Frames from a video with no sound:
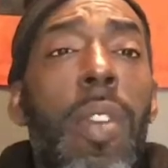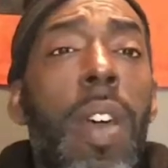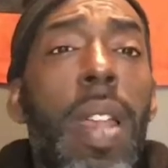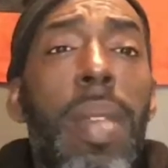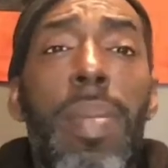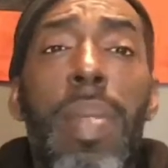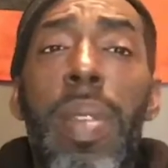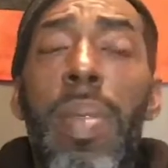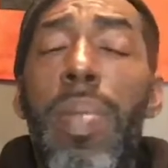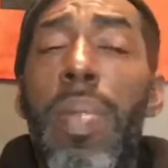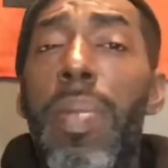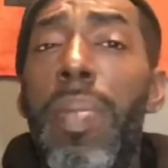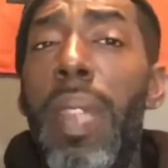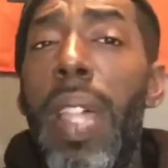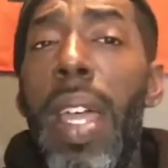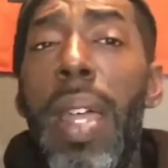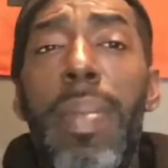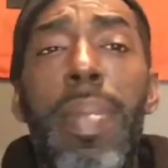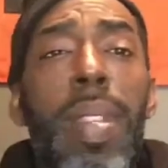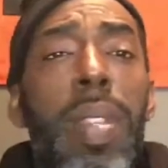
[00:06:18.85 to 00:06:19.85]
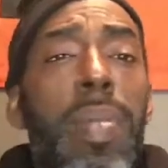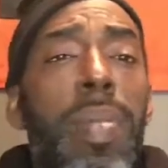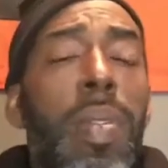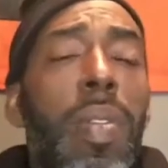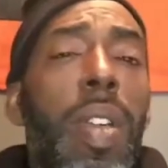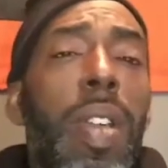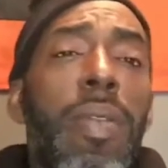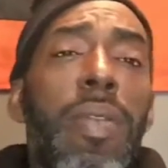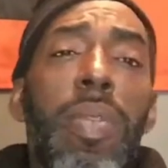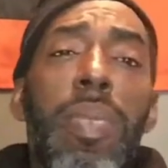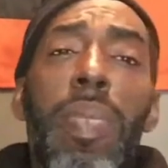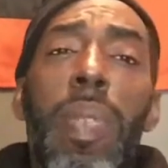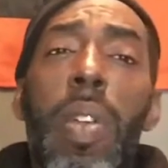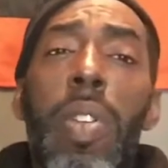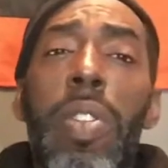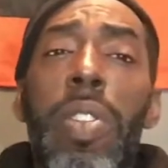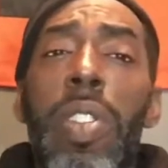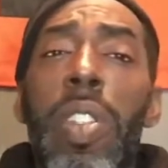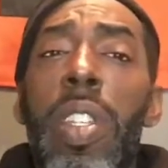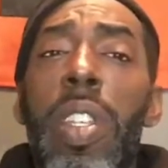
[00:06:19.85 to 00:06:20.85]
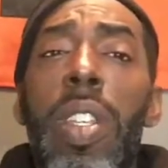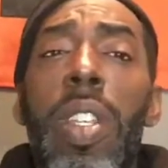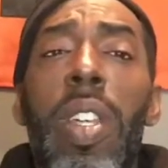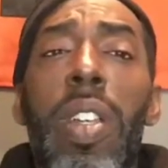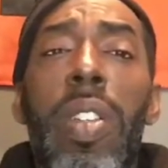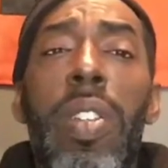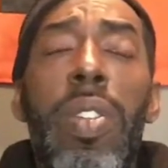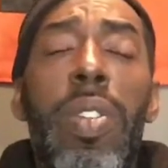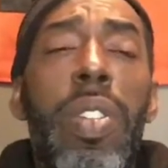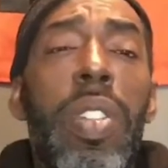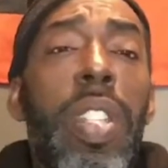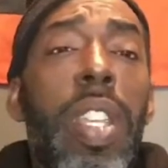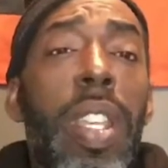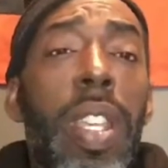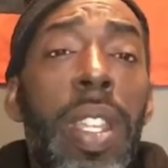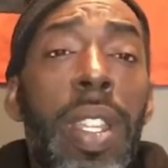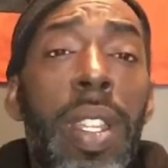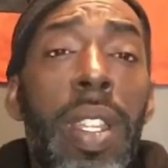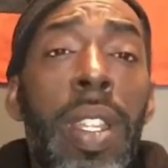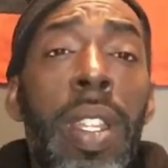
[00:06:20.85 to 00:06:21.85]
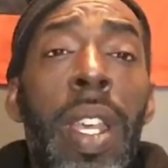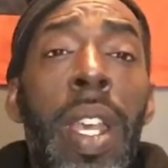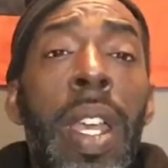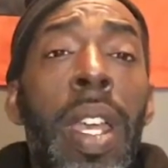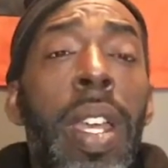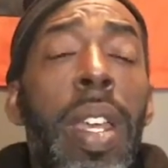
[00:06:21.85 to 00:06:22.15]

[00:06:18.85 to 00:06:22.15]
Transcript: White people, black people, every person could understand it.